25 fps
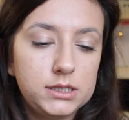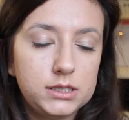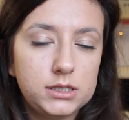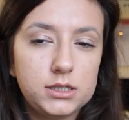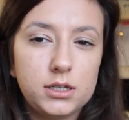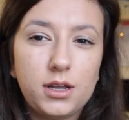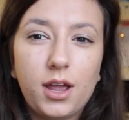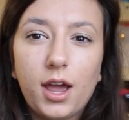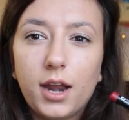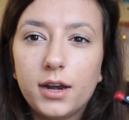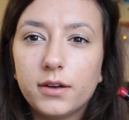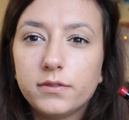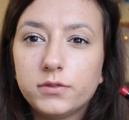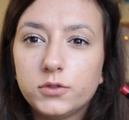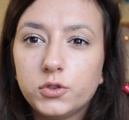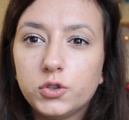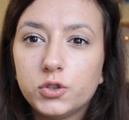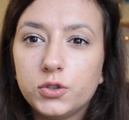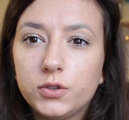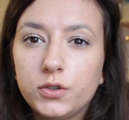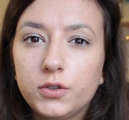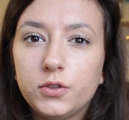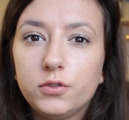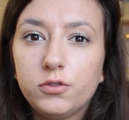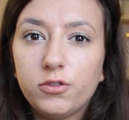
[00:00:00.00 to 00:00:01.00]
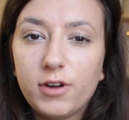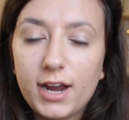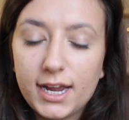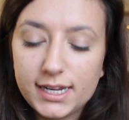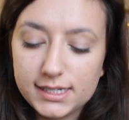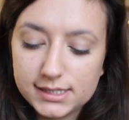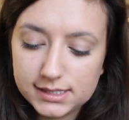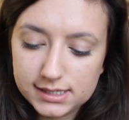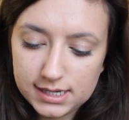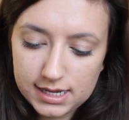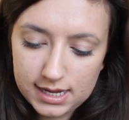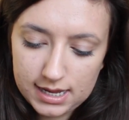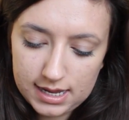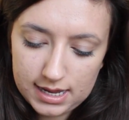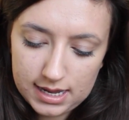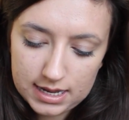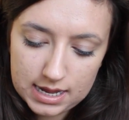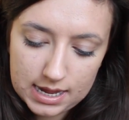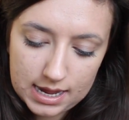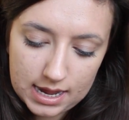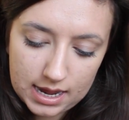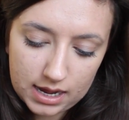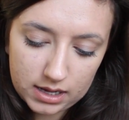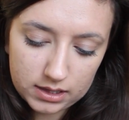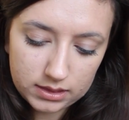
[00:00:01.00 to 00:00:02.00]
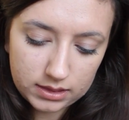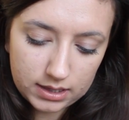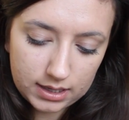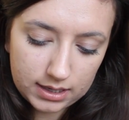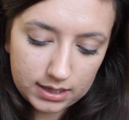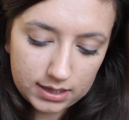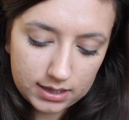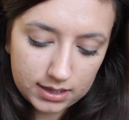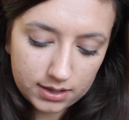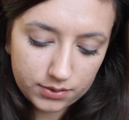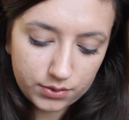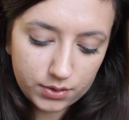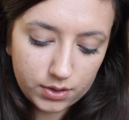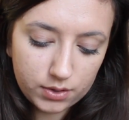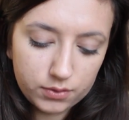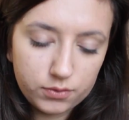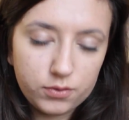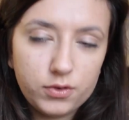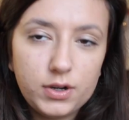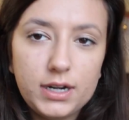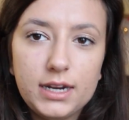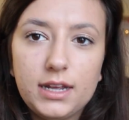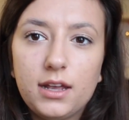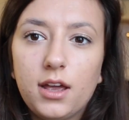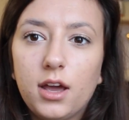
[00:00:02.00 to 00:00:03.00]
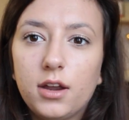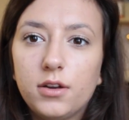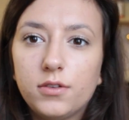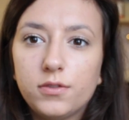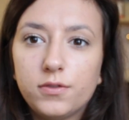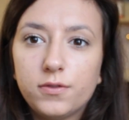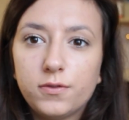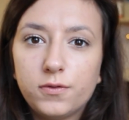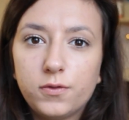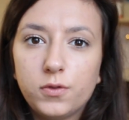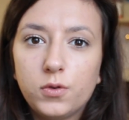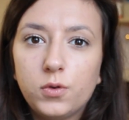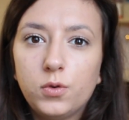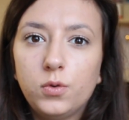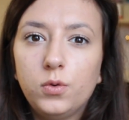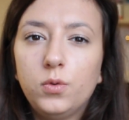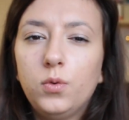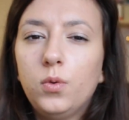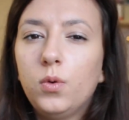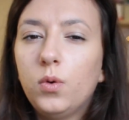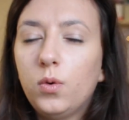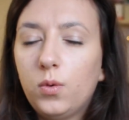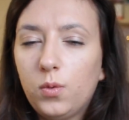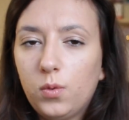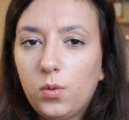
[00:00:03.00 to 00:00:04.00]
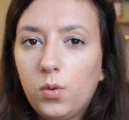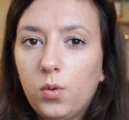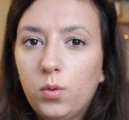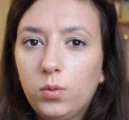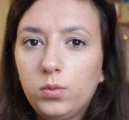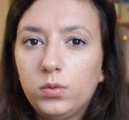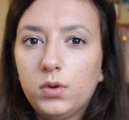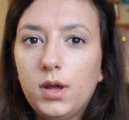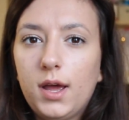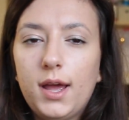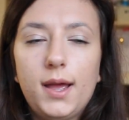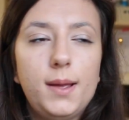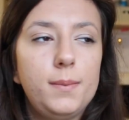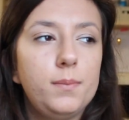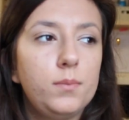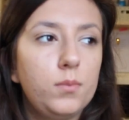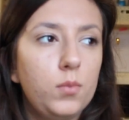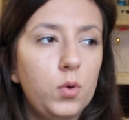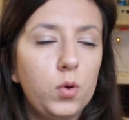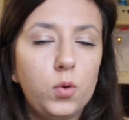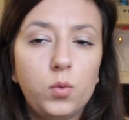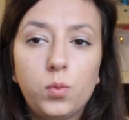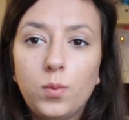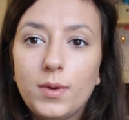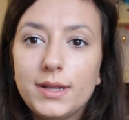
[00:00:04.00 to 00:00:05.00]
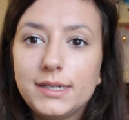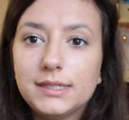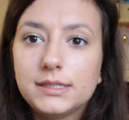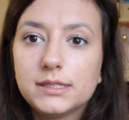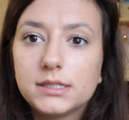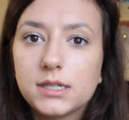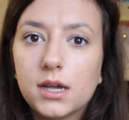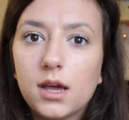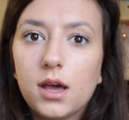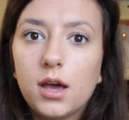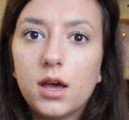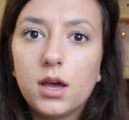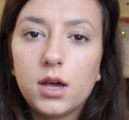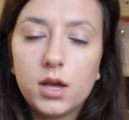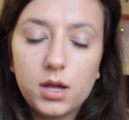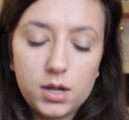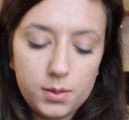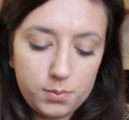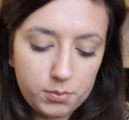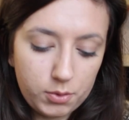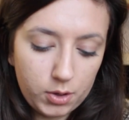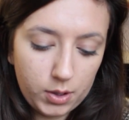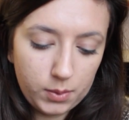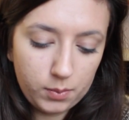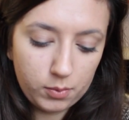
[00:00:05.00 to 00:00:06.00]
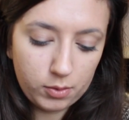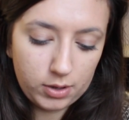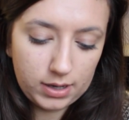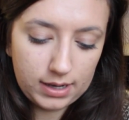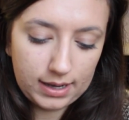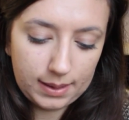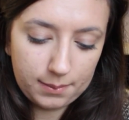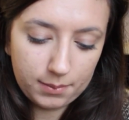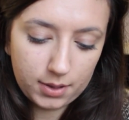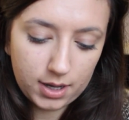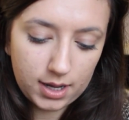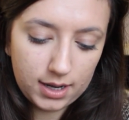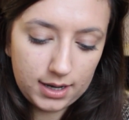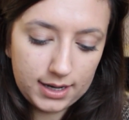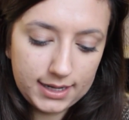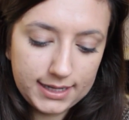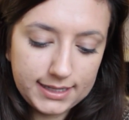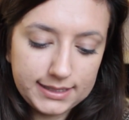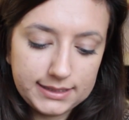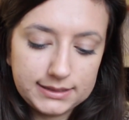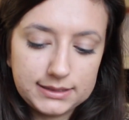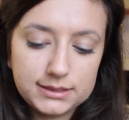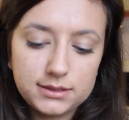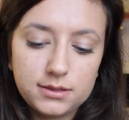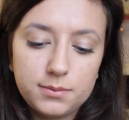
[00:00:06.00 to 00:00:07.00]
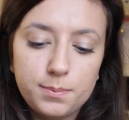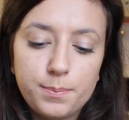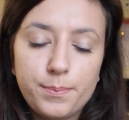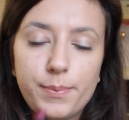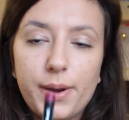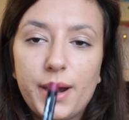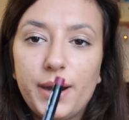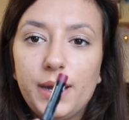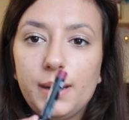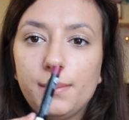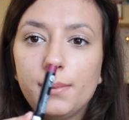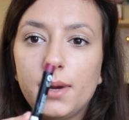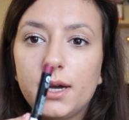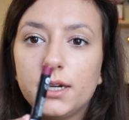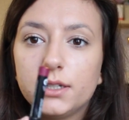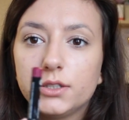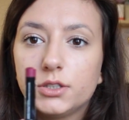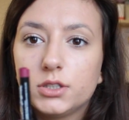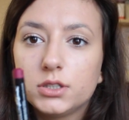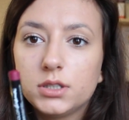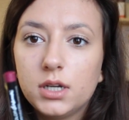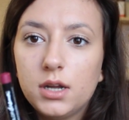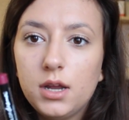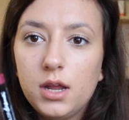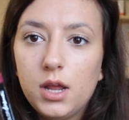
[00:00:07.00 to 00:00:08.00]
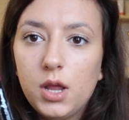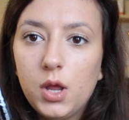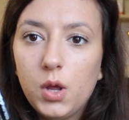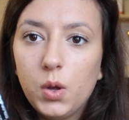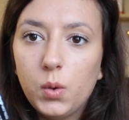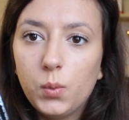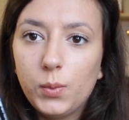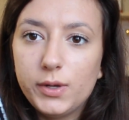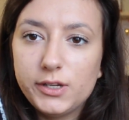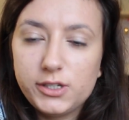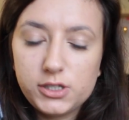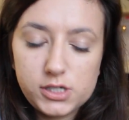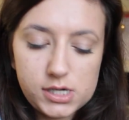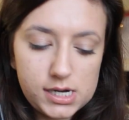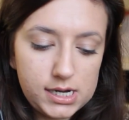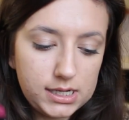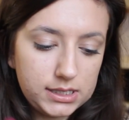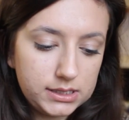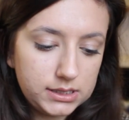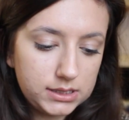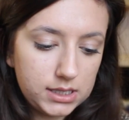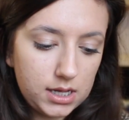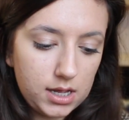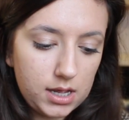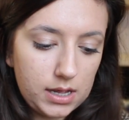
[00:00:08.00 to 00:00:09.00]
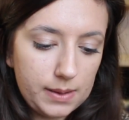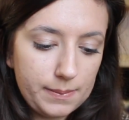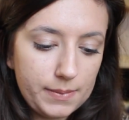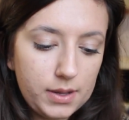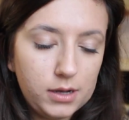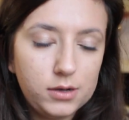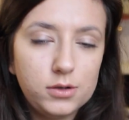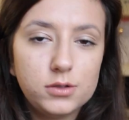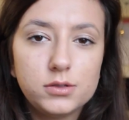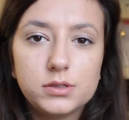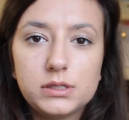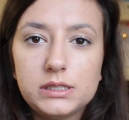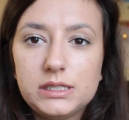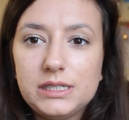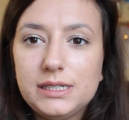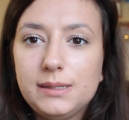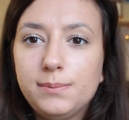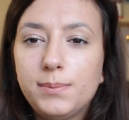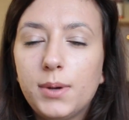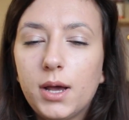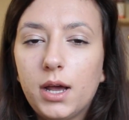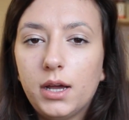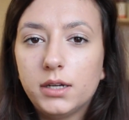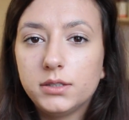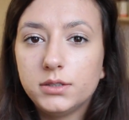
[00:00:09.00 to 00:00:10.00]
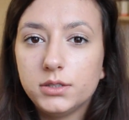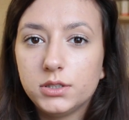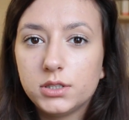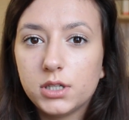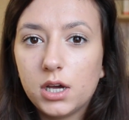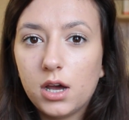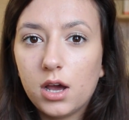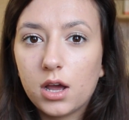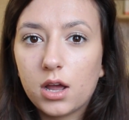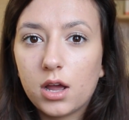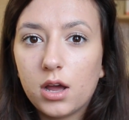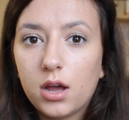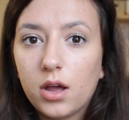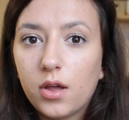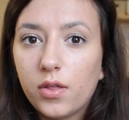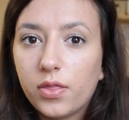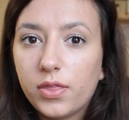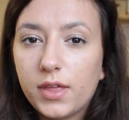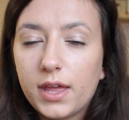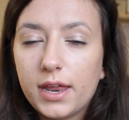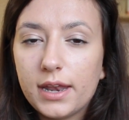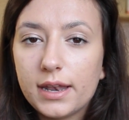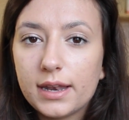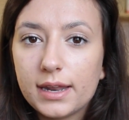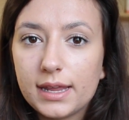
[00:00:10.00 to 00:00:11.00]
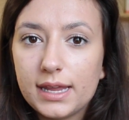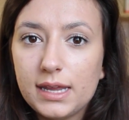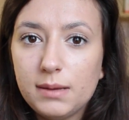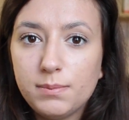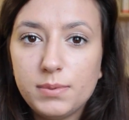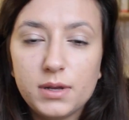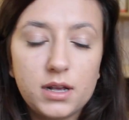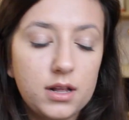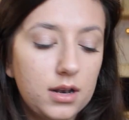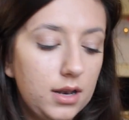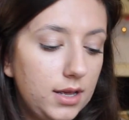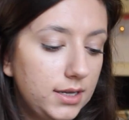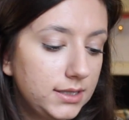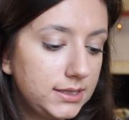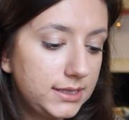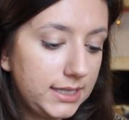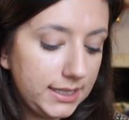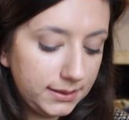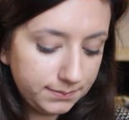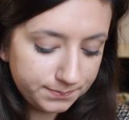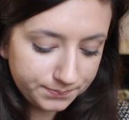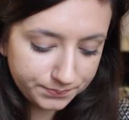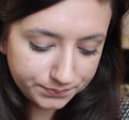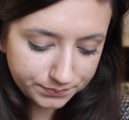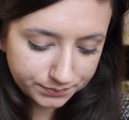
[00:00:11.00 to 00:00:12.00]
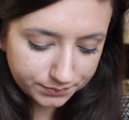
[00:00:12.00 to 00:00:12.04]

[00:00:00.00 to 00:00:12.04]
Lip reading: It's a kind of true red, and then another really kind of fall or winter appropriate lip colour is Very Much, which is a lot deeper and darker than Keep It Classy.